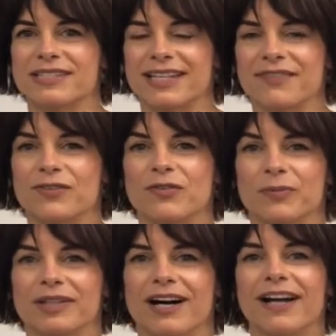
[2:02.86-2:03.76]
if you've
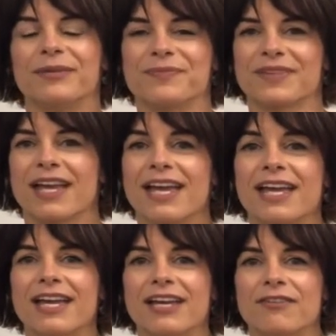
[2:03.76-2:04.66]
applied.
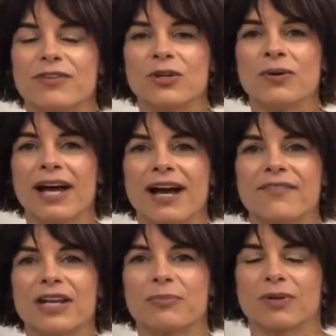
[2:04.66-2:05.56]
If you
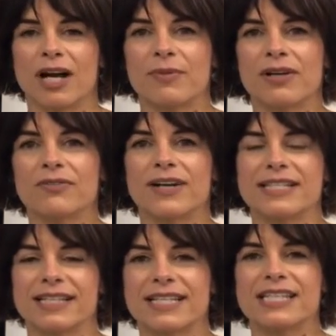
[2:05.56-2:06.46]
have a primary
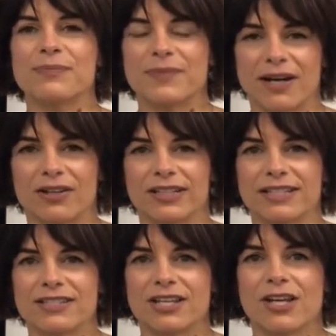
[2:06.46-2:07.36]
residence in
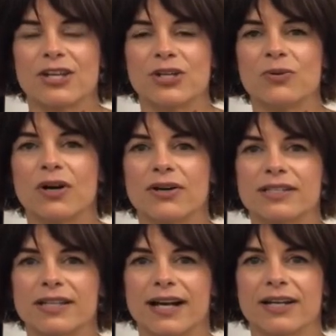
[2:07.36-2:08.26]
Maryland, you are
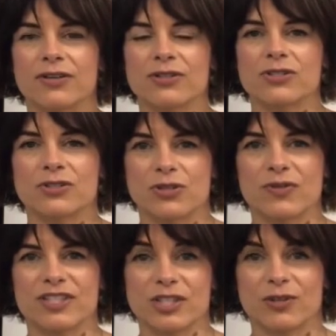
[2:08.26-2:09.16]
entitled to
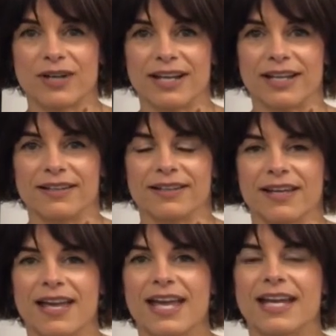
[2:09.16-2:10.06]
this credit.
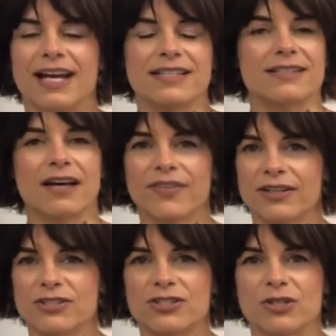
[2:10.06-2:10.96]
It has
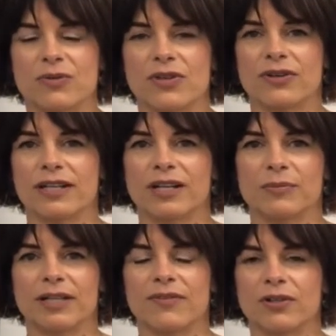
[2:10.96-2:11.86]
nothing to do with your
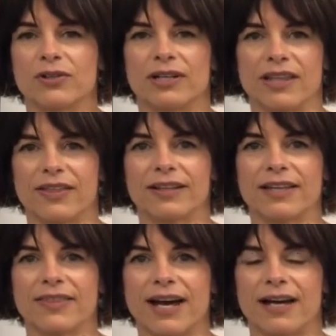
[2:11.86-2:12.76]
income level or anything
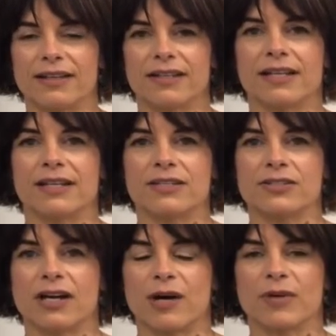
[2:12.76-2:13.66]
like that. It
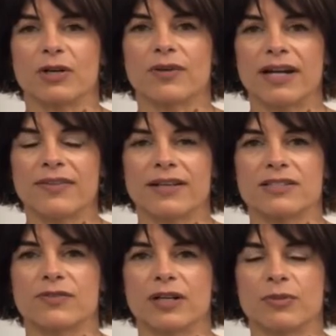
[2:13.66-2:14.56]
is a credit that is
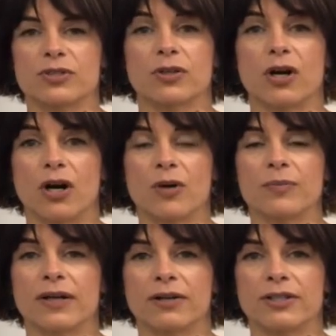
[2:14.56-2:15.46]
available to all
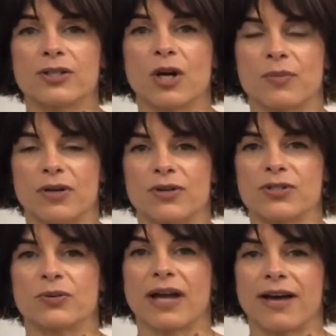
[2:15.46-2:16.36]
Maryland homeowners
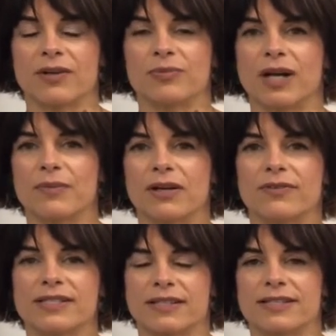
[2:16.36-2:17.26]
who have a primary
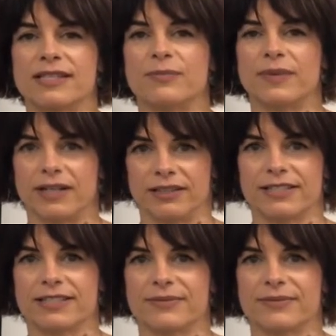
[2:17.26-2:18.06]
residence in Maryland.